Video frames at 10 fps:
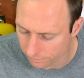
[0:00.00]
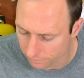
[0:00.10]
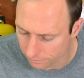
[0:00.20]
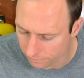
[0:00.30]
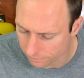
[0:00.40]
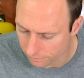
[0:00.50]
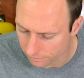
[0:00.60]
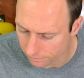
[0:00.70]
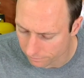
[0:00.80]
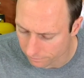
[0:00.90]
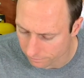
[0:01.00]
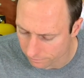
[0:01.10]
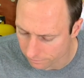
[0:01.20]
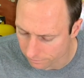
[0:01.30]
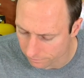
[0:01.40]

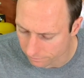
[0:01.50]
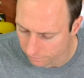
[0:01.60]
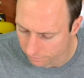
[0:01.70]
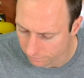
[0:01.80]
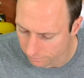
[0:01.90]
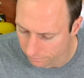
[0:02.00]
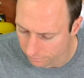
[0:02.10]
(not speaking)